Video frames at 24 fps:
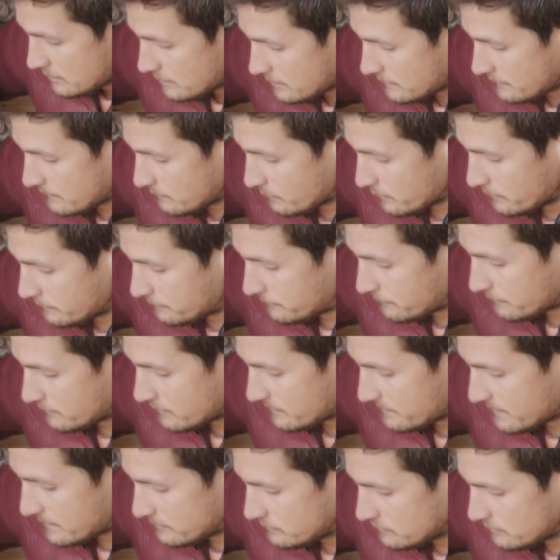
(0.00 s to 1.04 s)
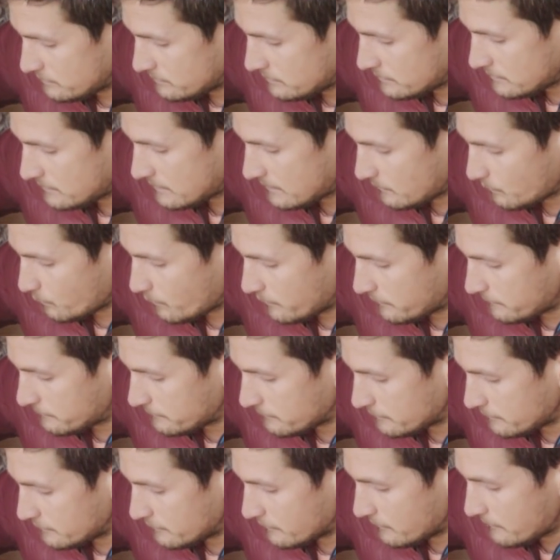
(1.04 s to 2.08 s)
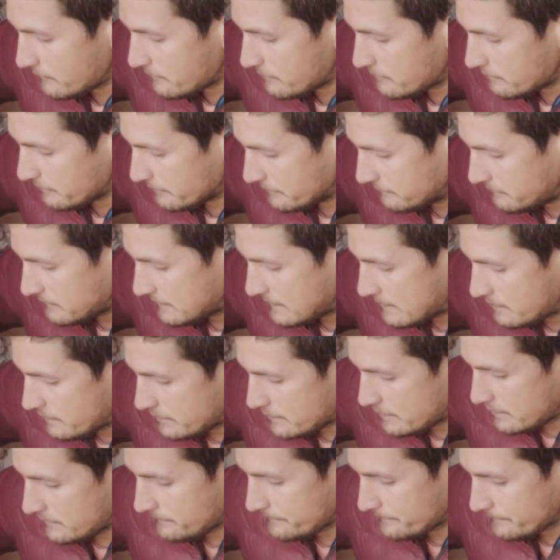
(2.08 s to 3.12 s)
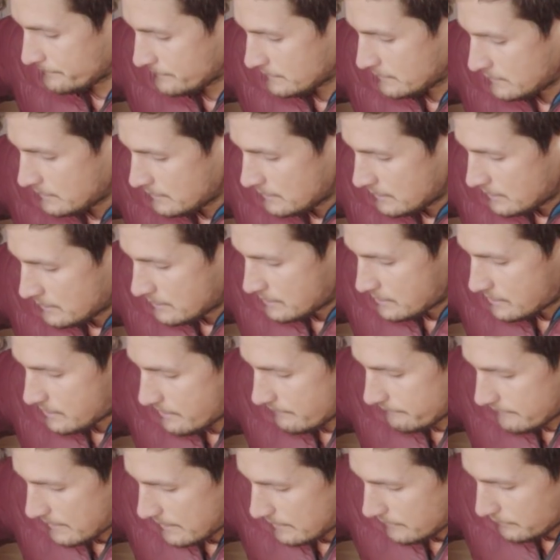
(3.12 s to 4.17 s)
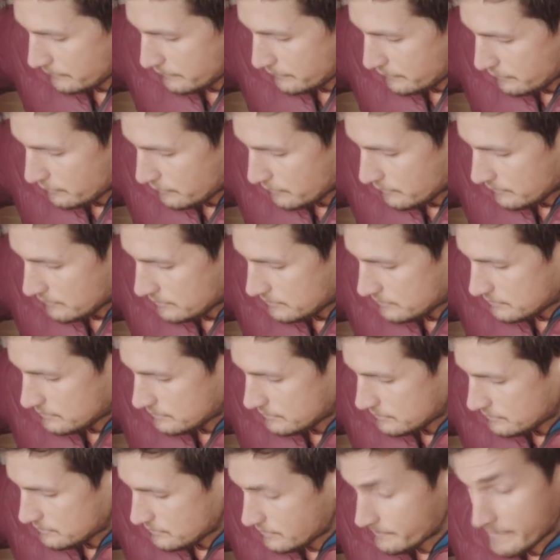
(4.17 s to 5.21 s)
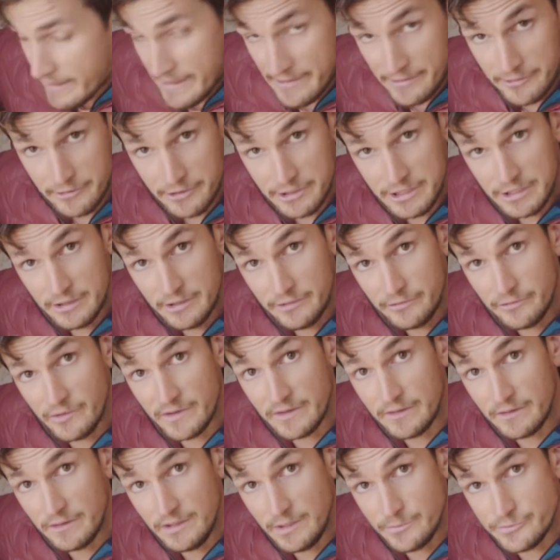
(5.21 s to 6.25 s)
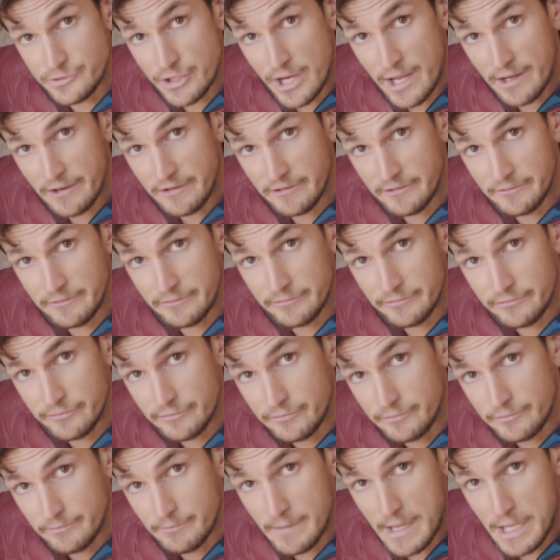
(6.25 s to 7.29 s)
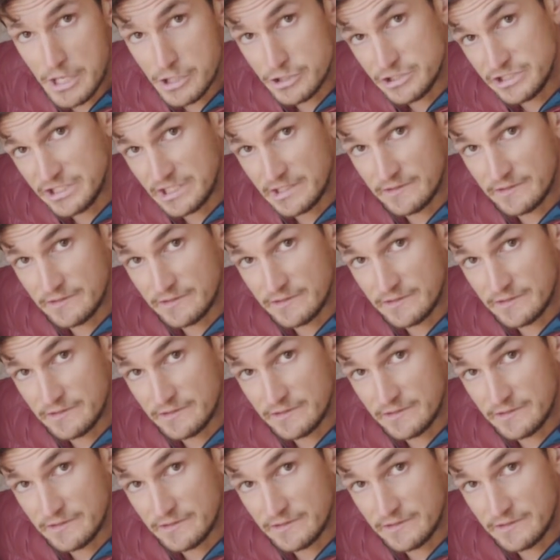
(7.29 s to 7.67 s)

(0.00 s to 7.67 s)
and then one for the bedroom and one for the living area. I've got a little a monitor here so I can keep track of my energy